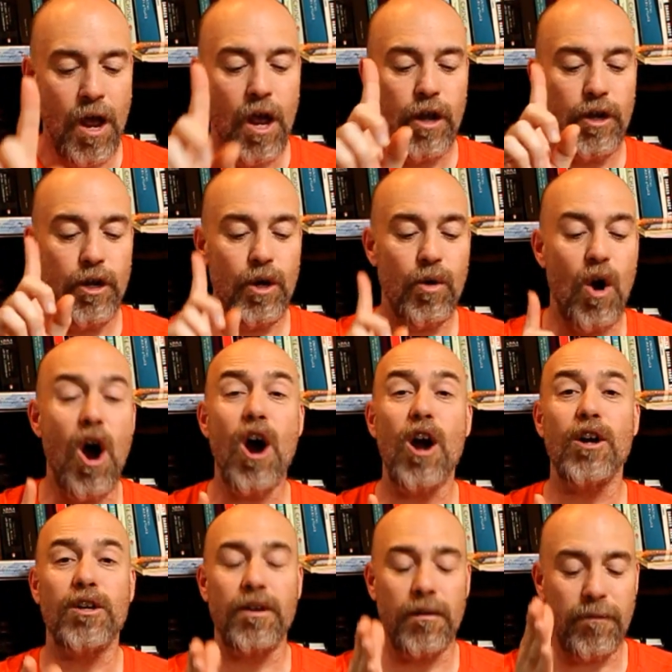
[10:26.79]
You
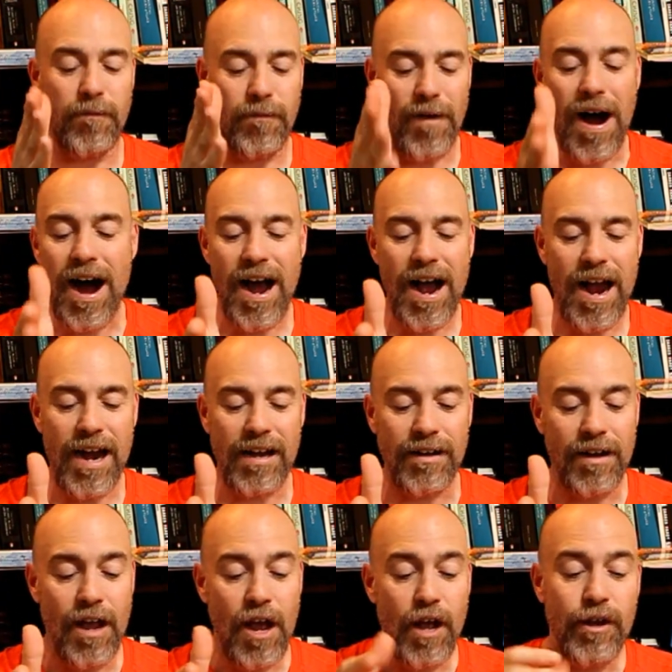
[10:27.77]
are
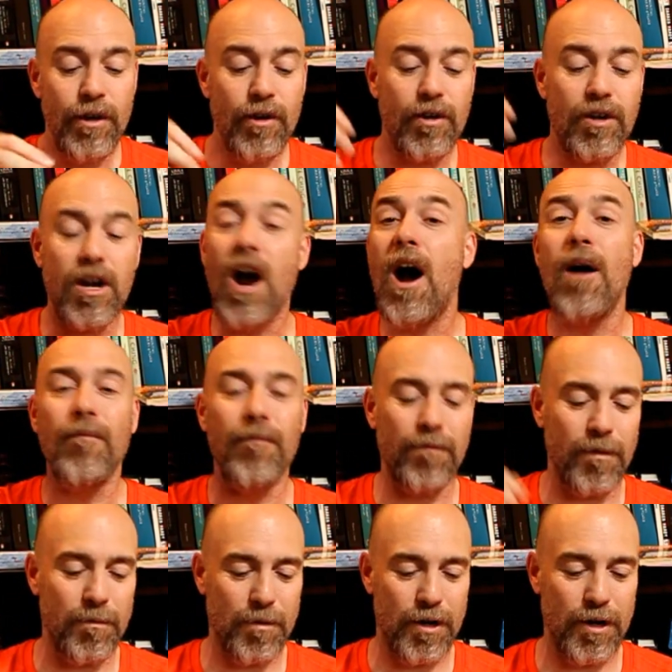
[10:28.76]
divine. You come
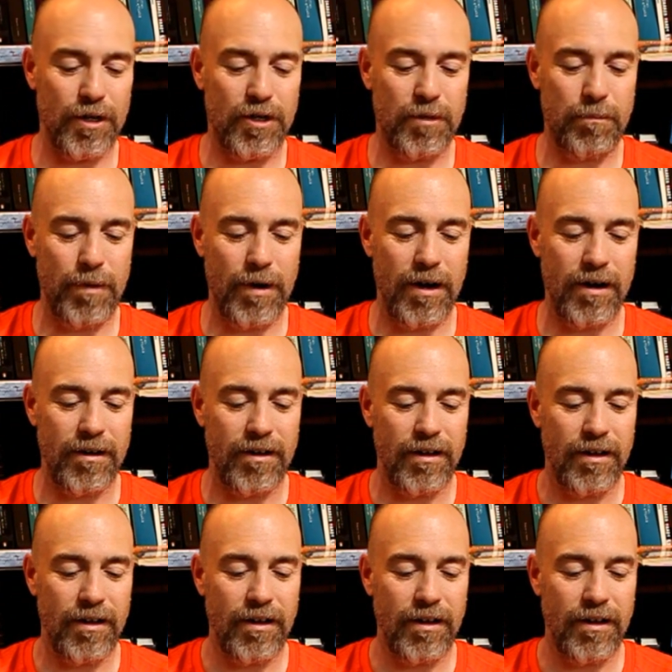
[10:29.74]
from good spirit